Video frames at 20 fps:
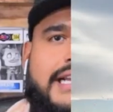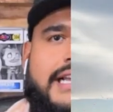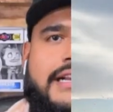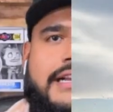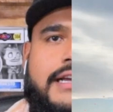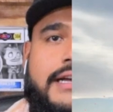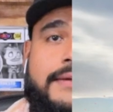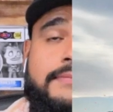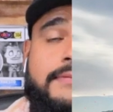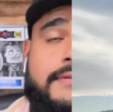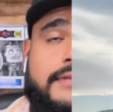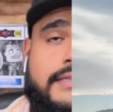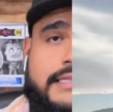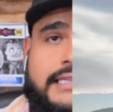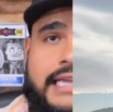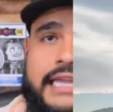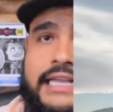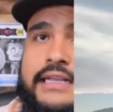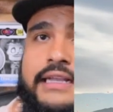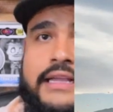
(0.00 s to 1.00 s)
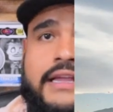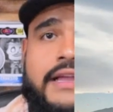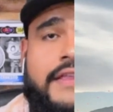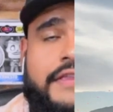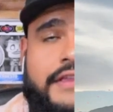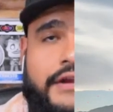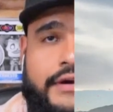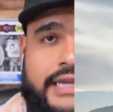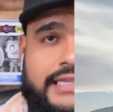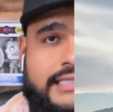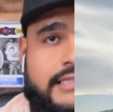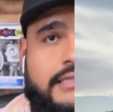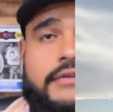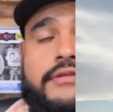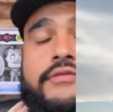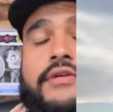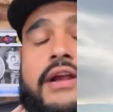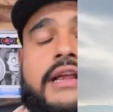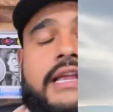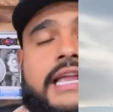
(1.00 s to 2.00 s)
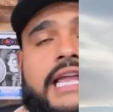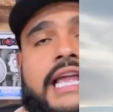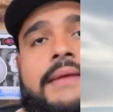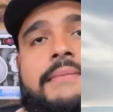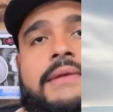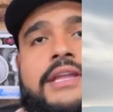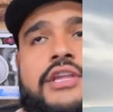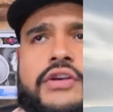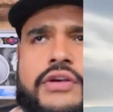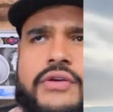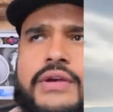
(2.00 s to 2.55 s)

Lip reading: can take their Instagram game and you